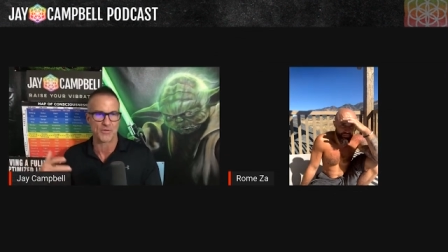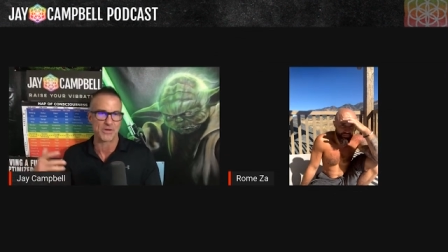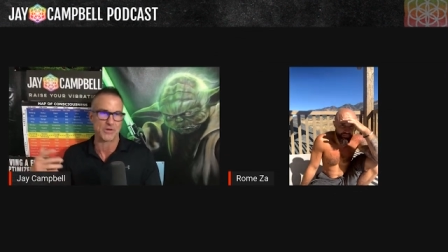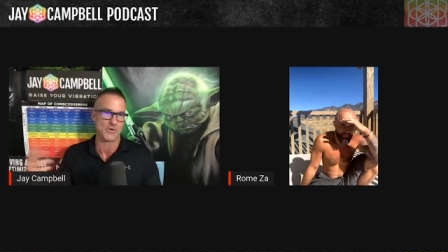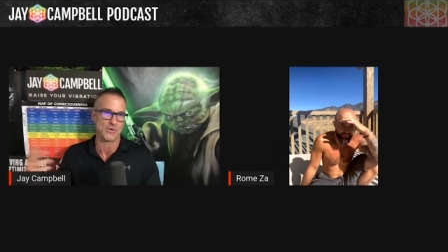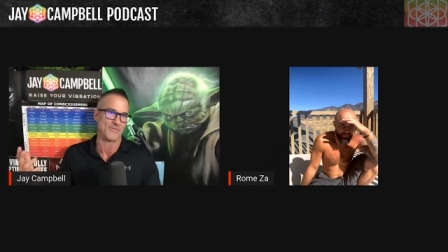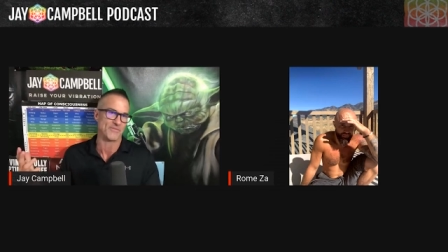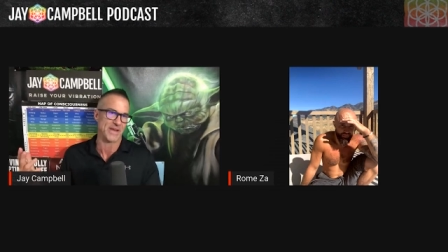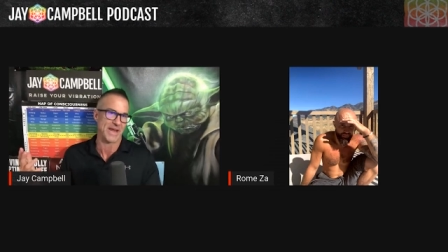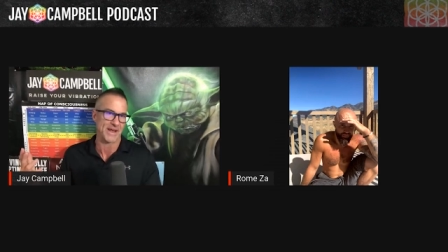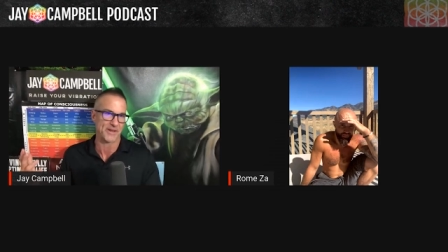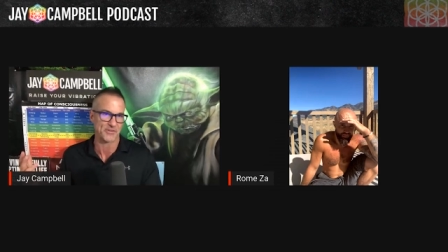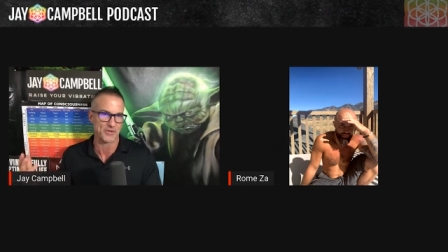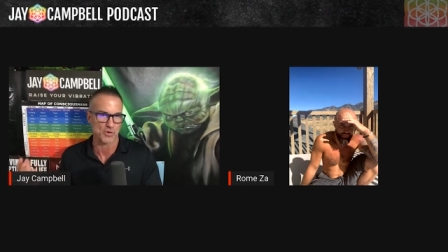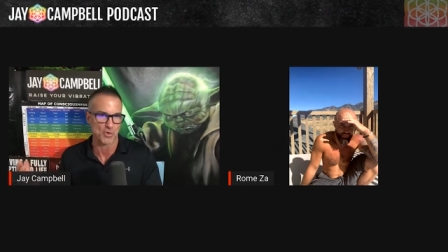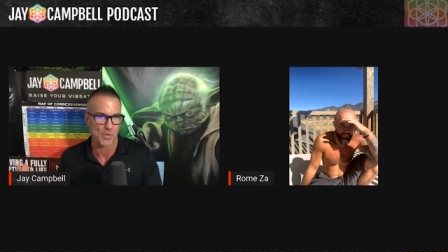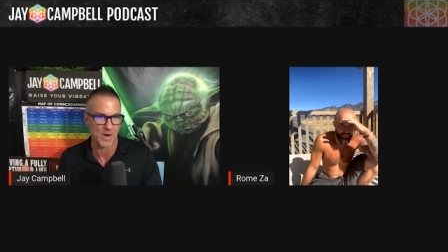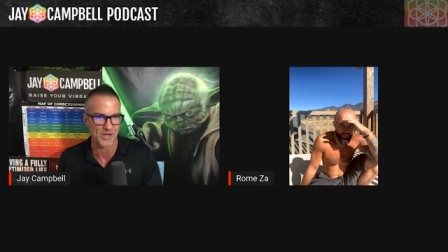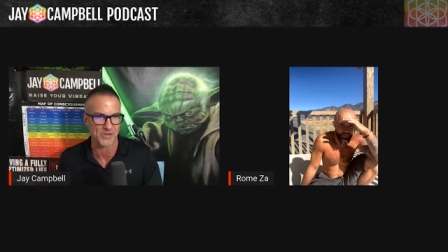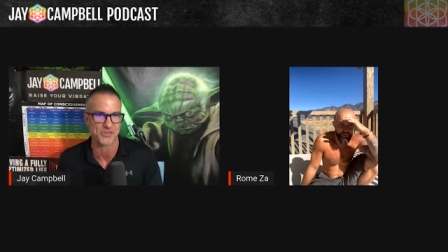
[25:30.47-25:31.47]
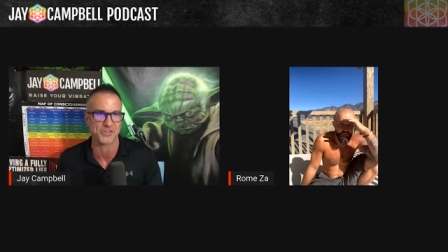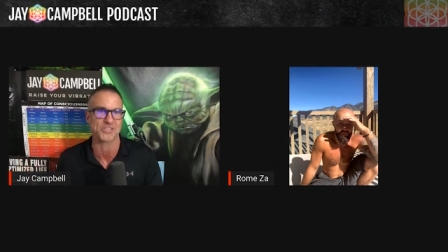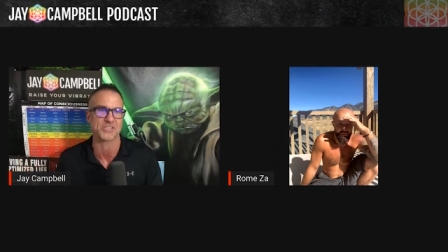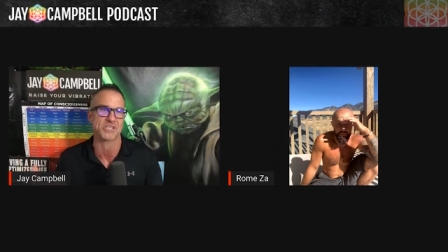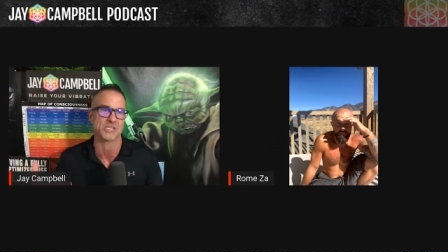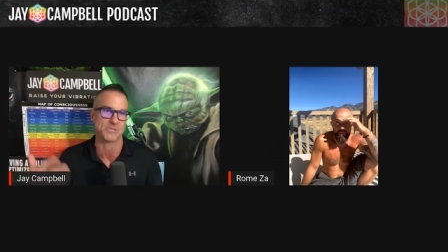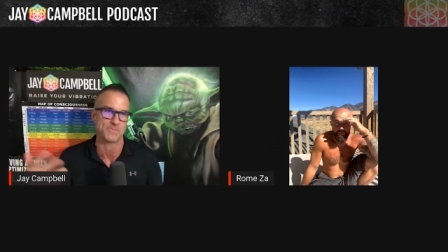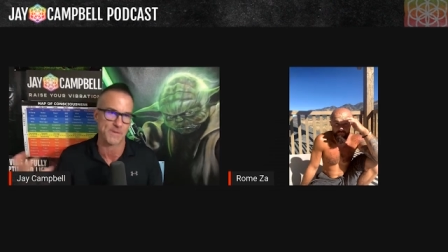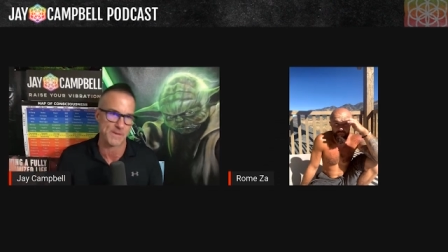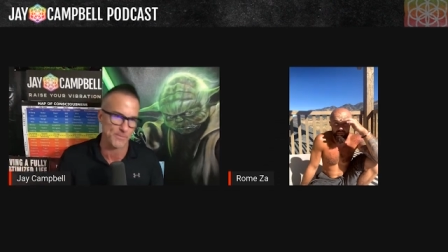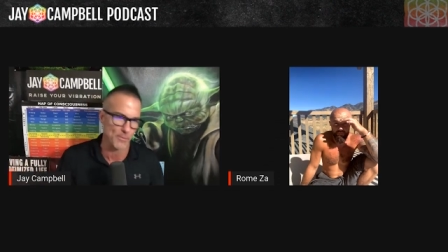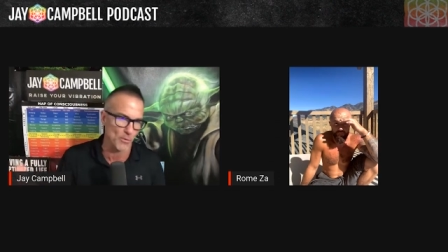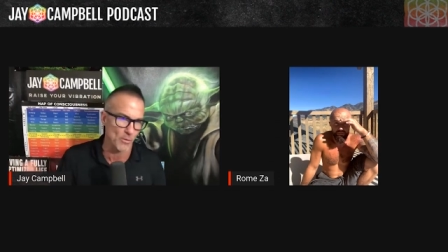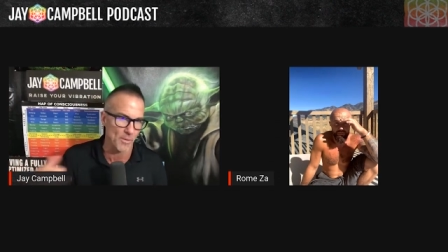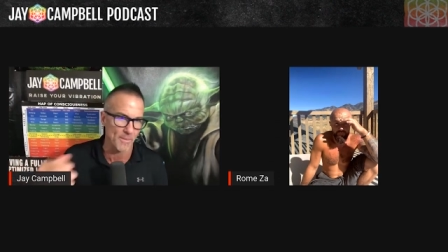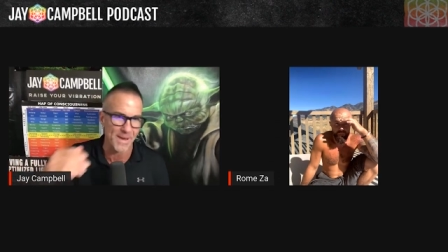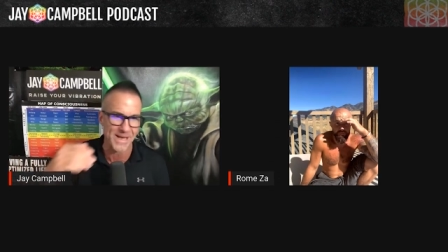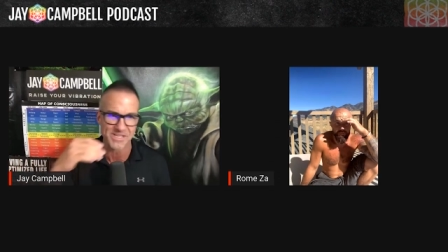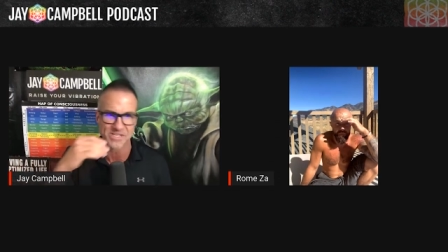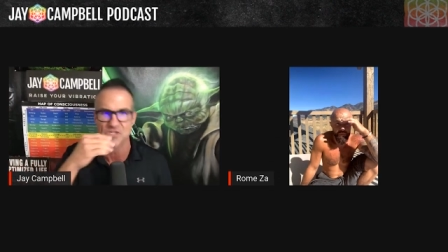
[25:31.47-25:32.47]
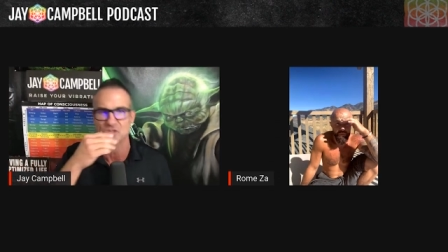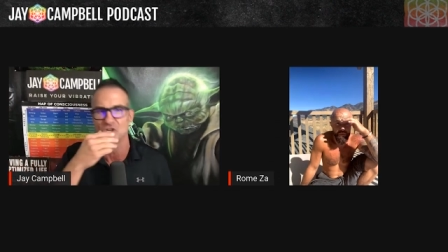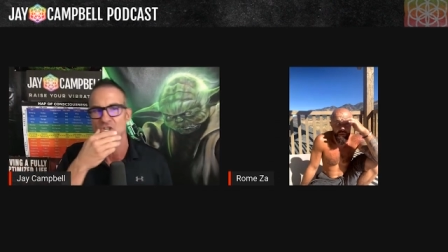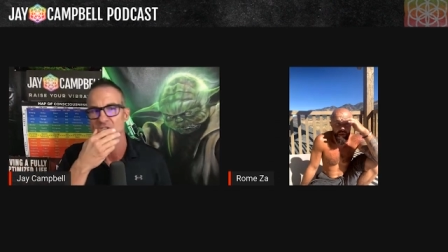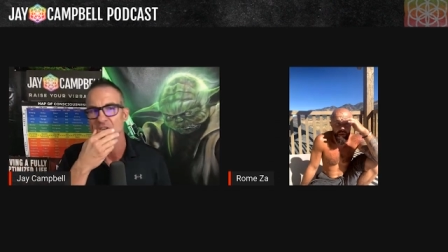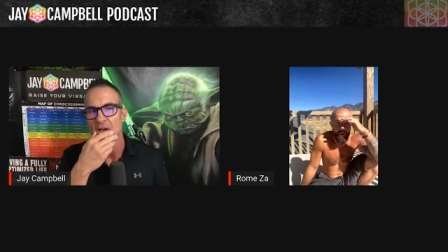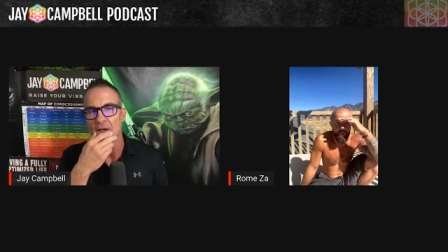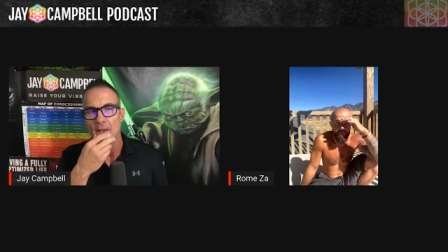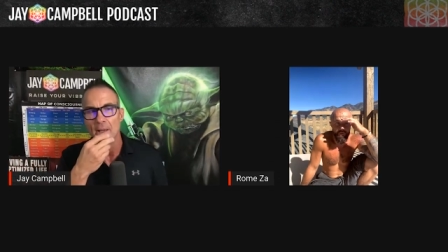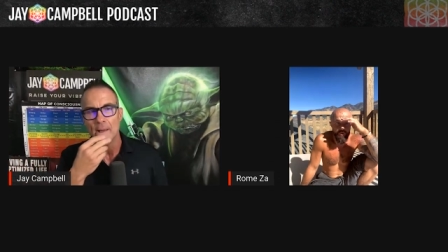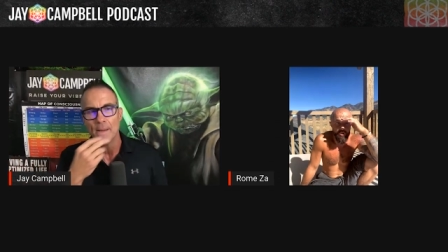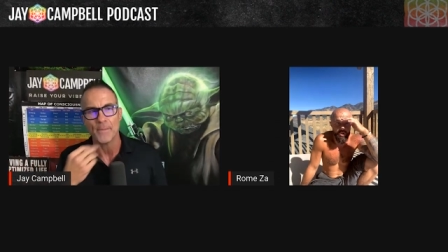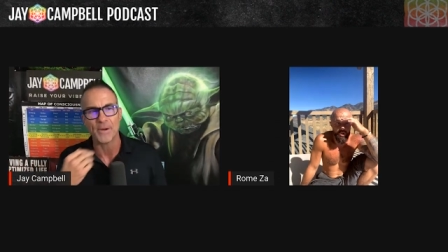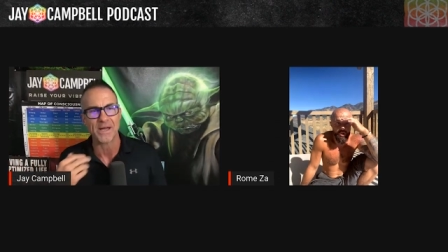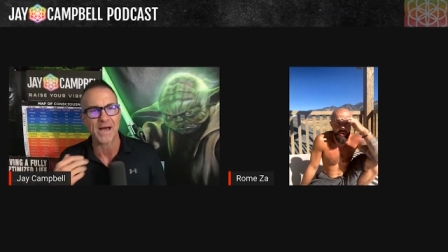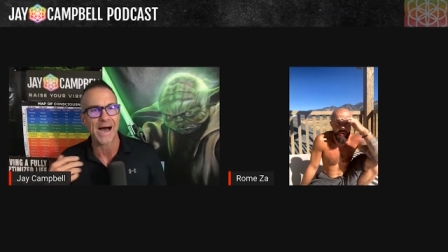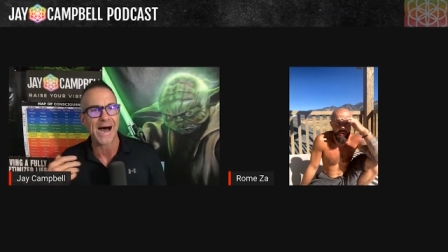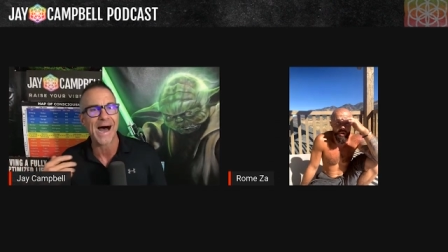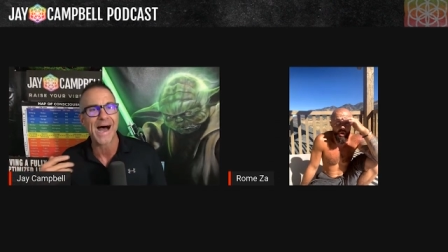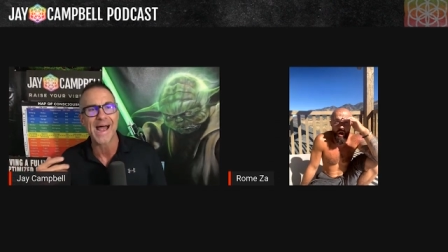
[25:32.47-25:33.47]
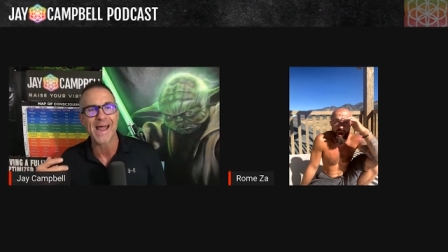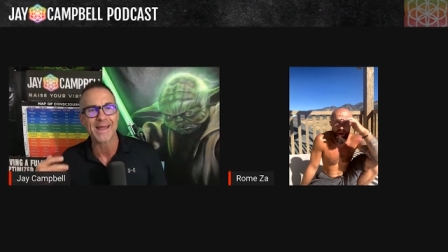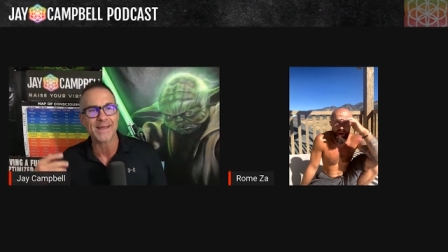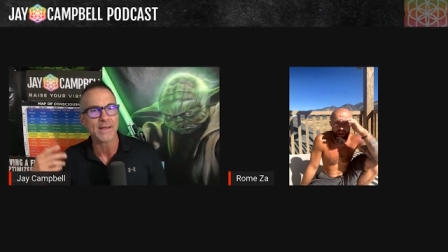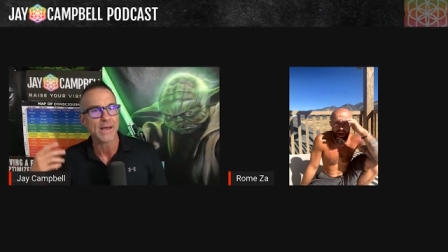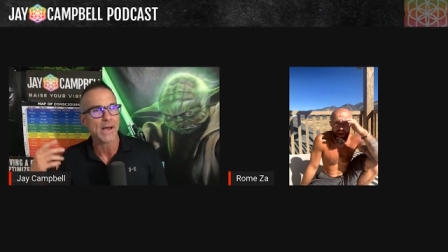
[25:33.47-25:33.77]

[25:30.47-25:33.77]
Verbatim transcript: we do have to answer questions because people will message us. Yeah, for sure. No, I,